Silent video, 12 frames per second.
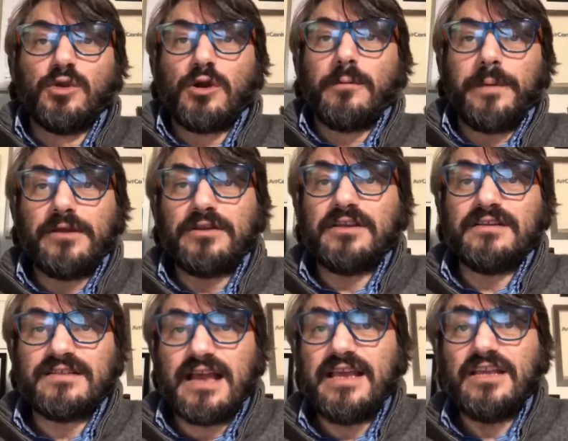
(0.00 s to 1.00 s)
Europeo di
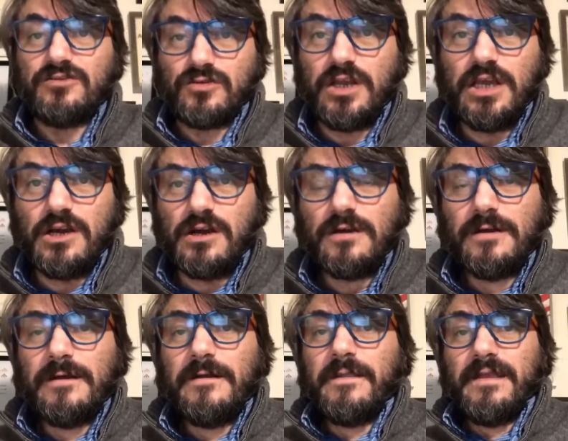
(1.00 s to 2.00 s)
Design in Torino,
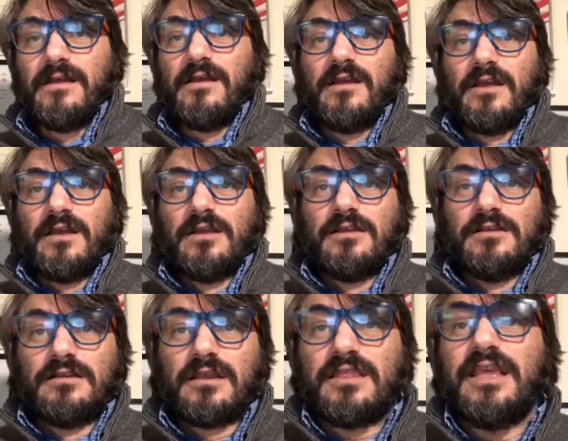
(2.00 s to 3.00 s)

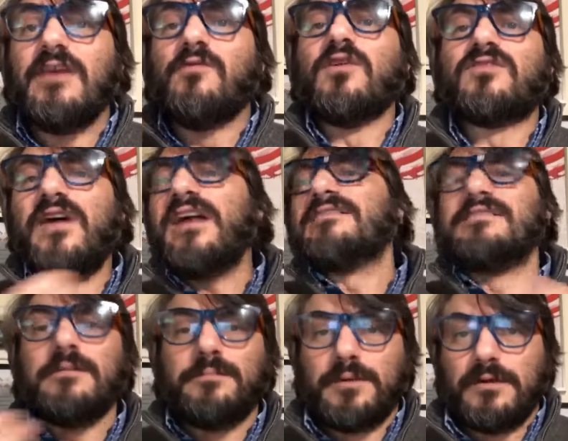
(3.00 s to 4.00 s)
the thing was very
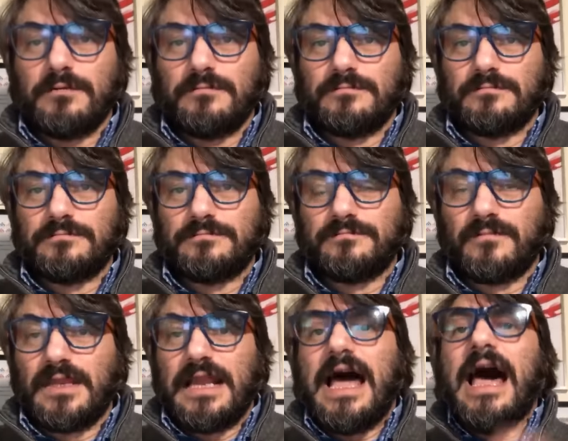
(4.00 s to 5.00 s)
simple.
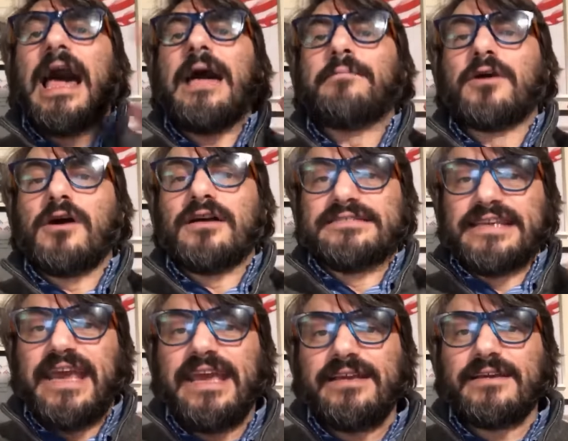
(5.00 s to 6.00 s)
I'm gonna
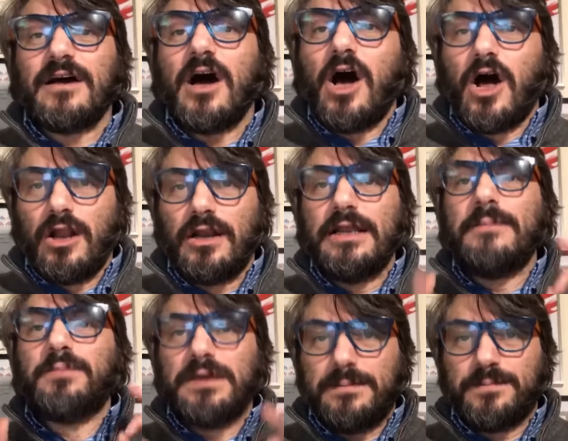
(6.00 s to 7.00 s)
take only
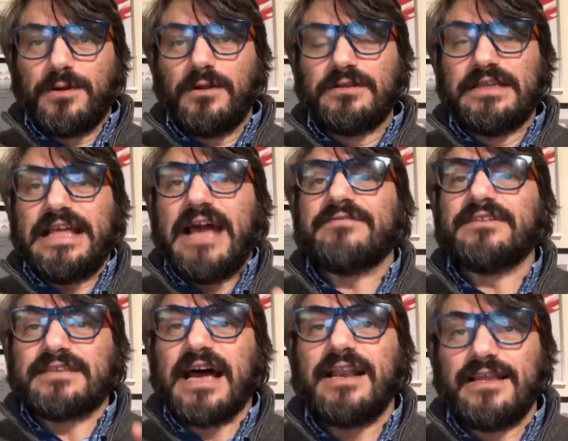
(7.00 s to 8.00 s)
people that have the
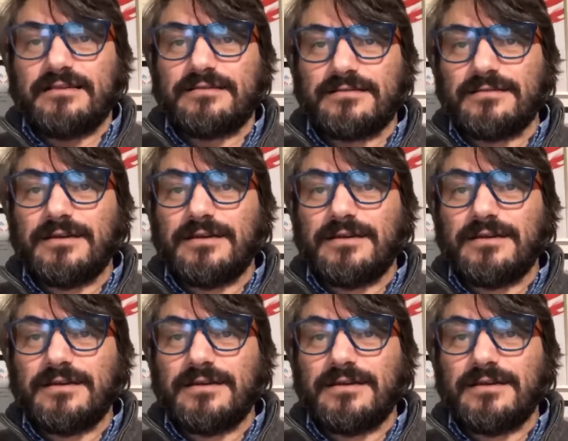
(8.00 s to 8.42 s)
talent